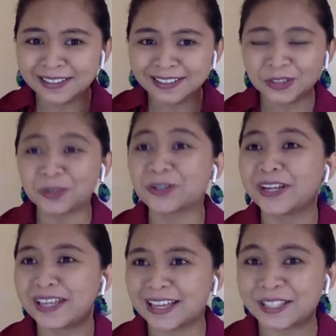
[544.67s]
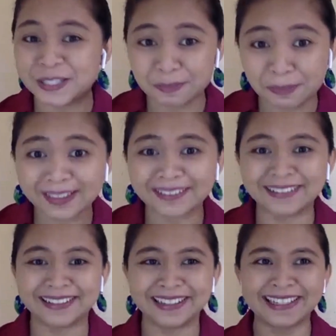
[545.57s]
durian smell.
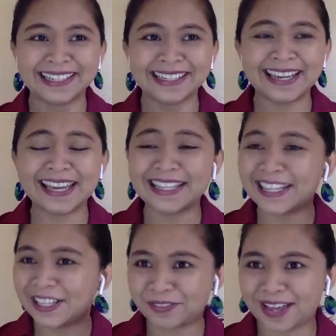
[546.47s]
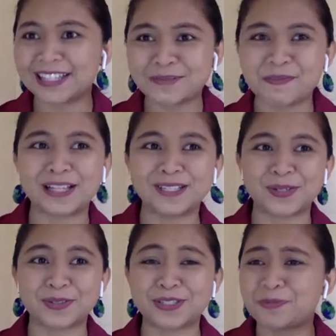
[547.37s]
It in fact smelled so
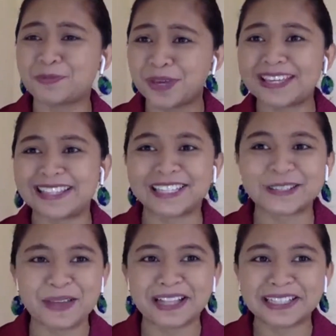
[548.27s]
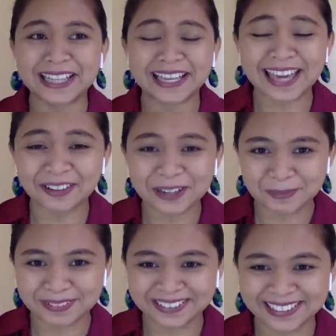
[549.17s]
sweet. It smelled like
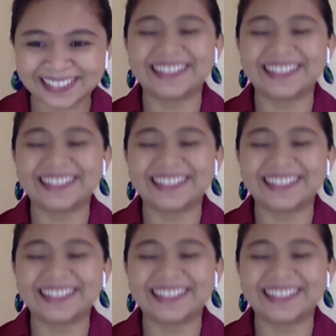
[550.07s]
caramel.